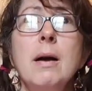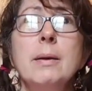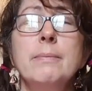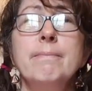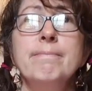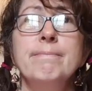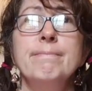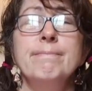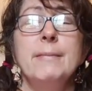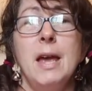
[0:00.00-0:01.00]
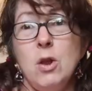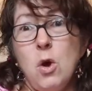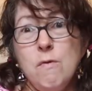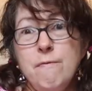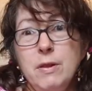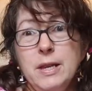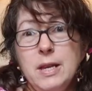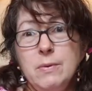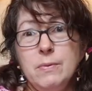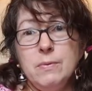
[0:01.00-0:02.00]
And
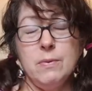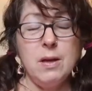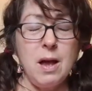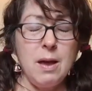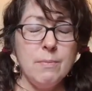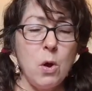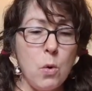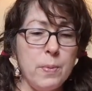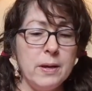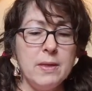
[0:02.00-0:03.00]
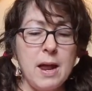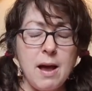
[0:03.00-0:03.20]
hopefully, I'm hoping